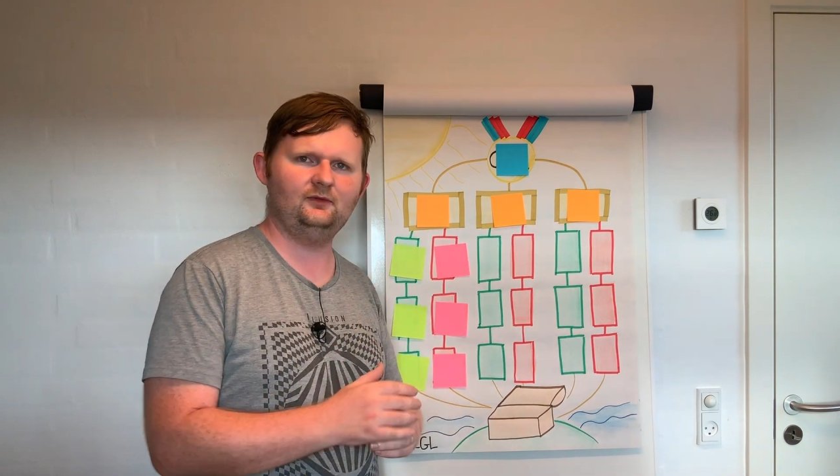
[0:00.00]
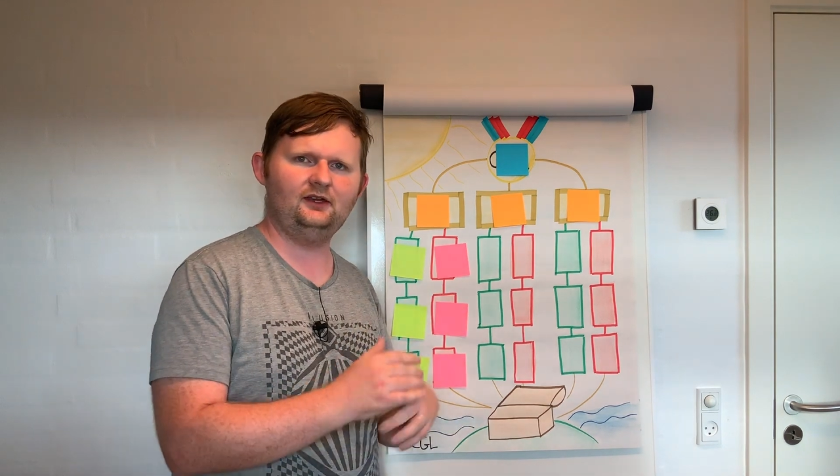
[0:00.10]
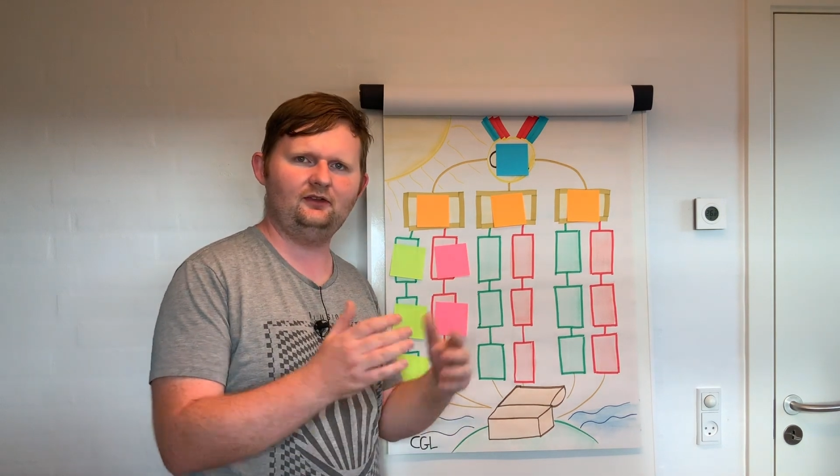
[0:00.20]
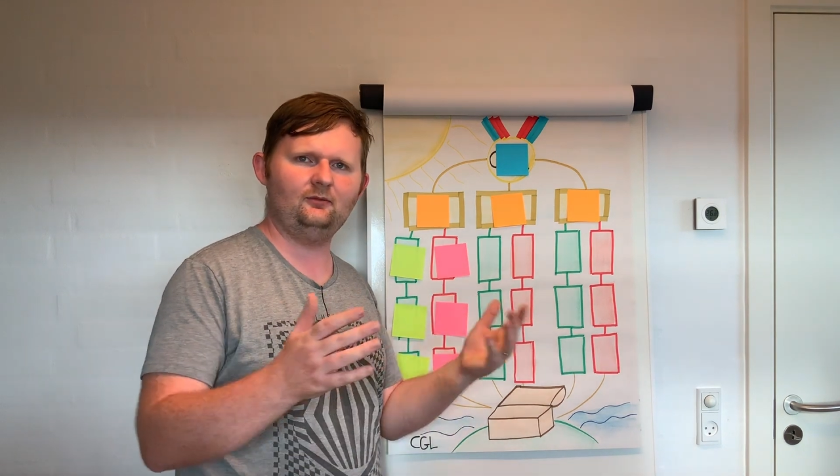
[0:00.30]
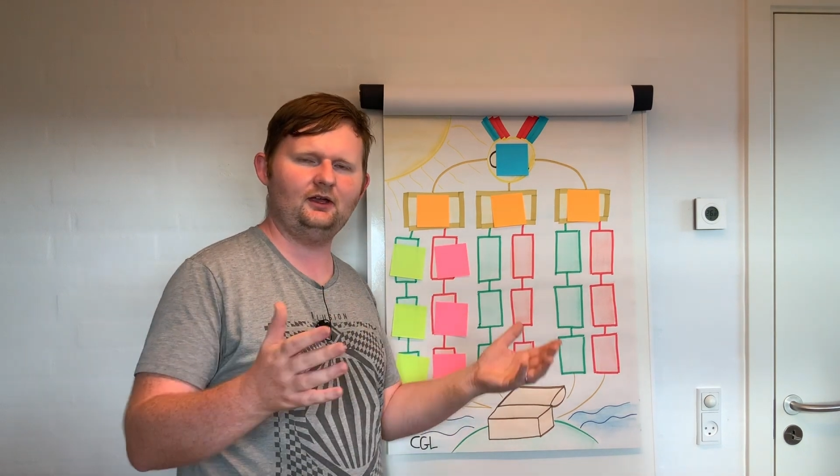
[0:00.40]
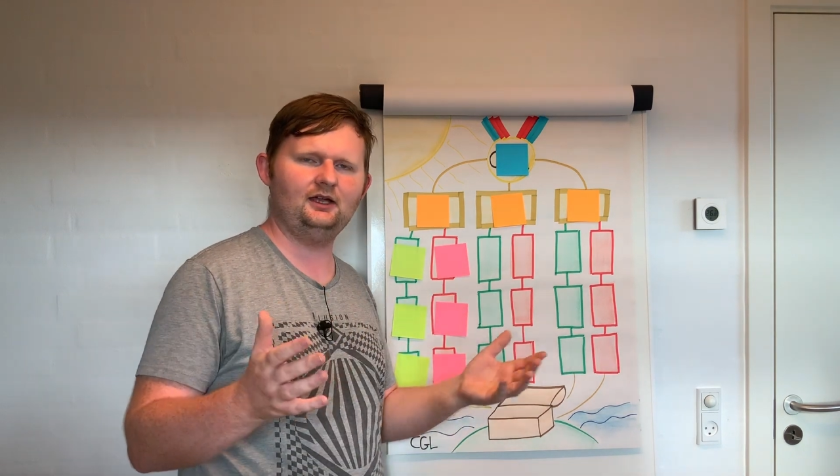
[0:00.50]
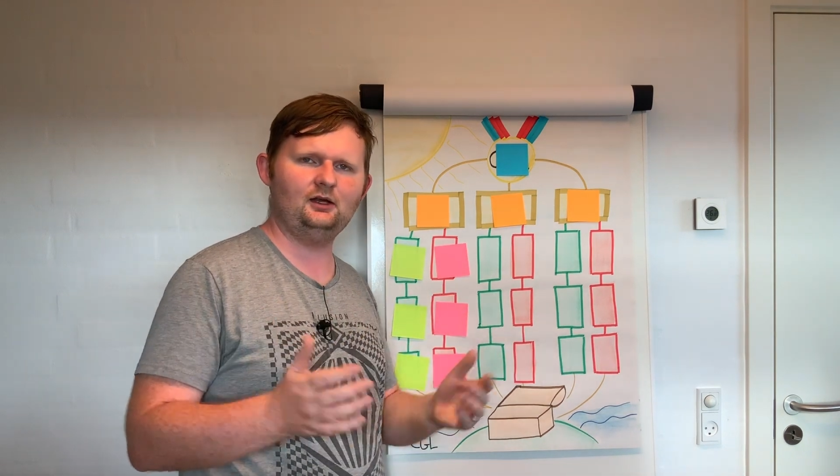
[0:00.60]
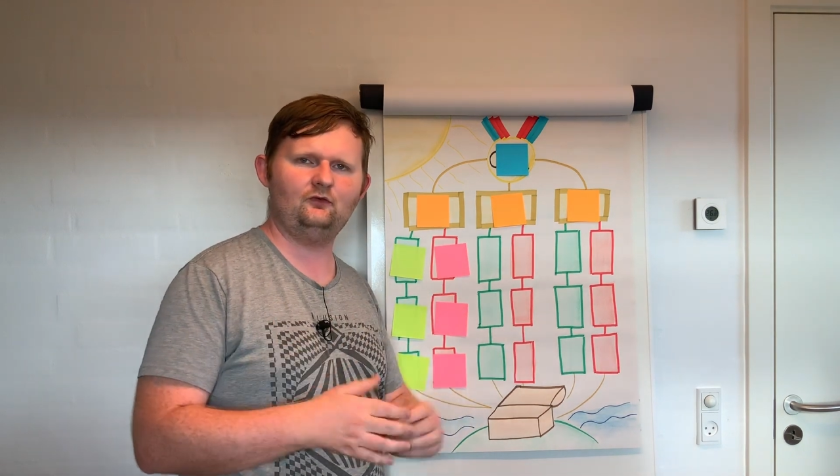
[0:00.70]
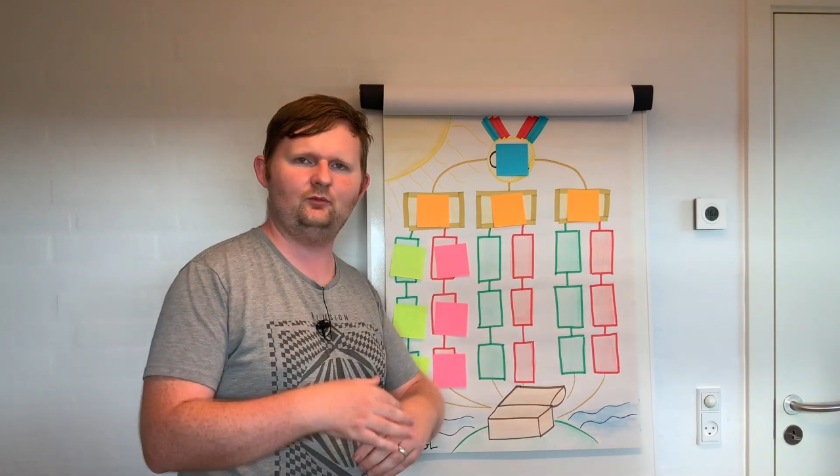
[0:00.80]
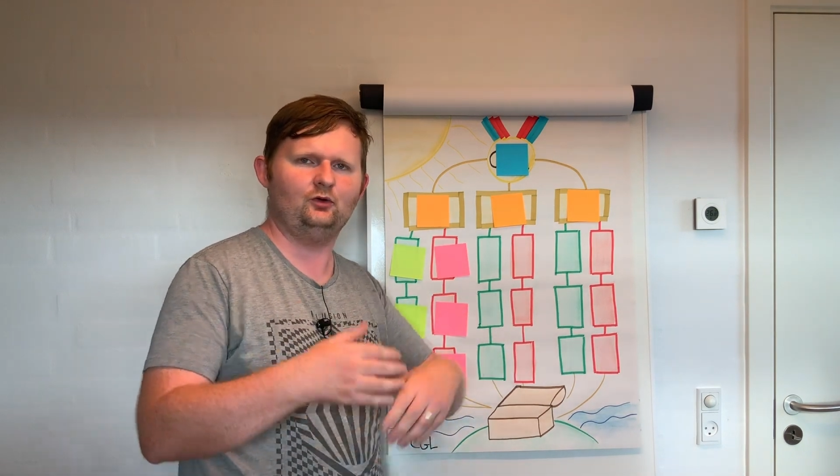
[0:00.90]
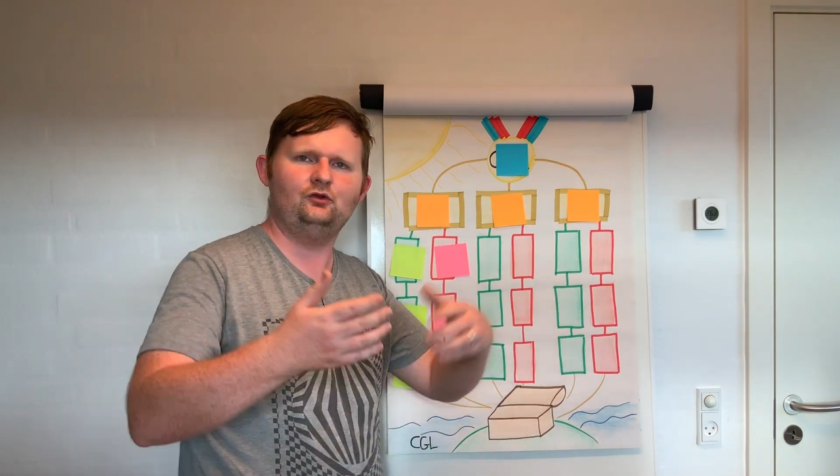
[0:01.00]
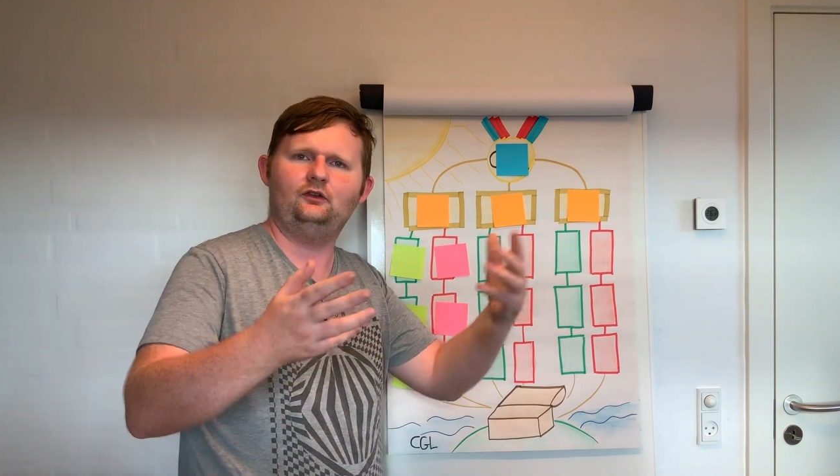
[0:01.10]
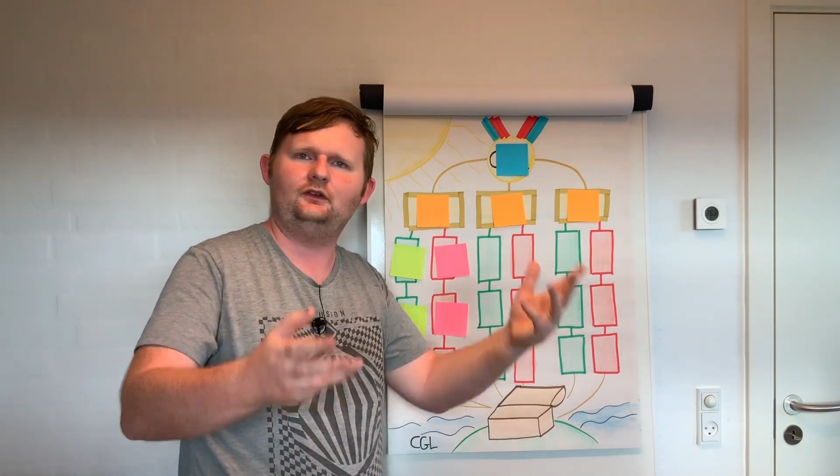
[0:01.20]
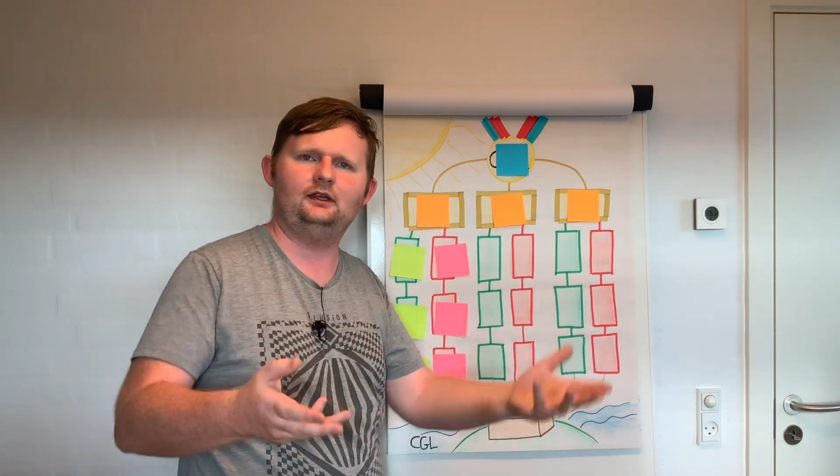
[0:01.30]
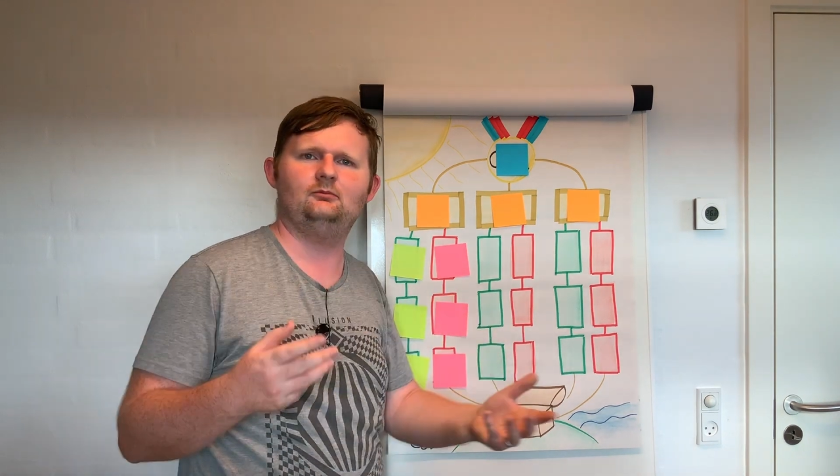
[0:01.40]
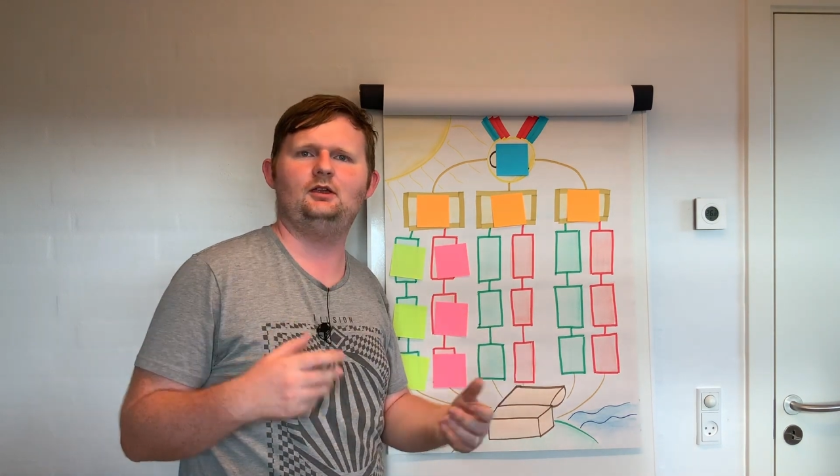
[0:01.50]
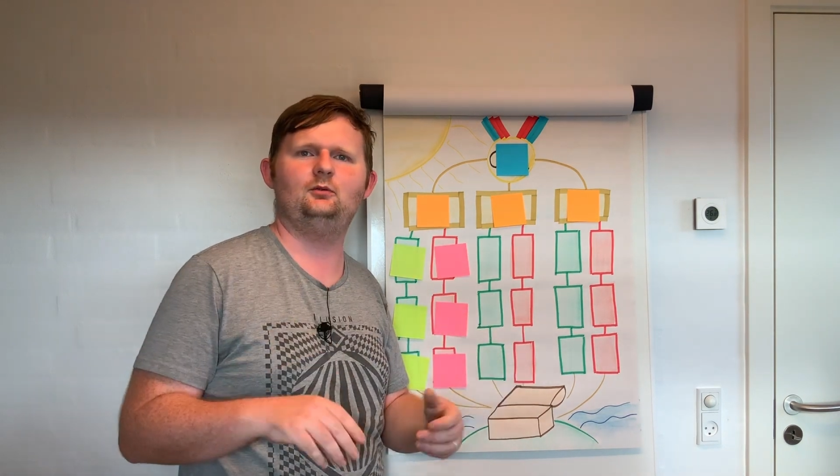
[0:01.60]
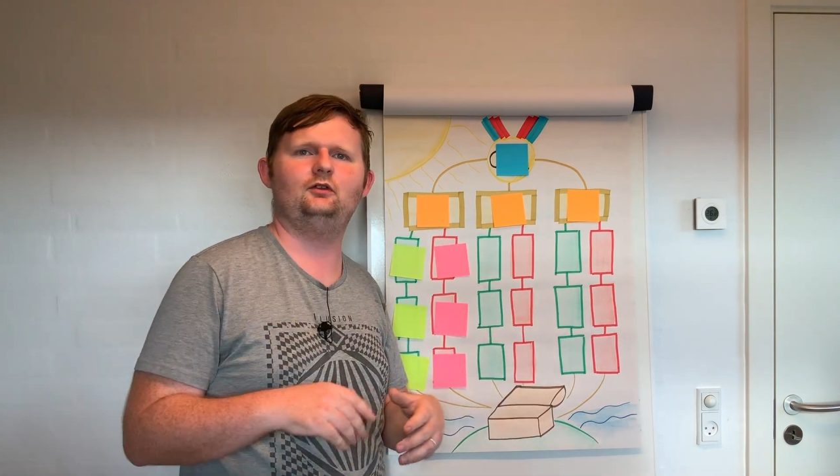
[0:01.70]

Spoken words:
make some kind of bonus scheme maybe.